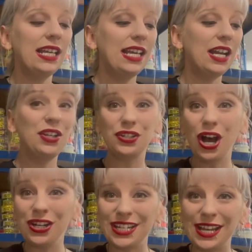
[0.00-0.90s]
And I
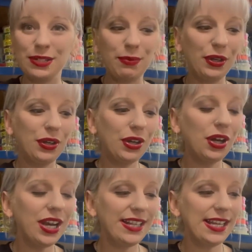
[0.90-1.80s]
started by
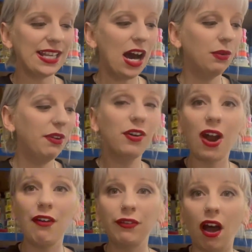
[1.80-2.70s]
cutting these out with a
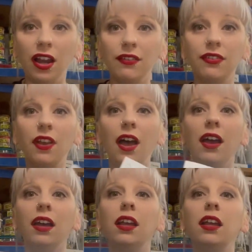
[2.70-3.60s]
craft knife.
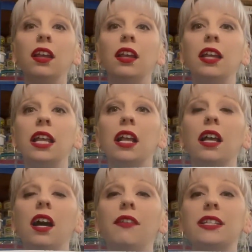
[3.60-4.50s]
So
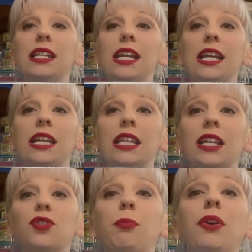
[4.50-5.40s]
obviously
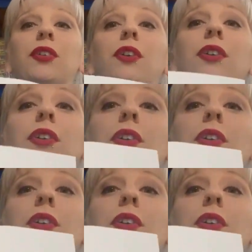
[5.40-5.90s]
that's your bottle.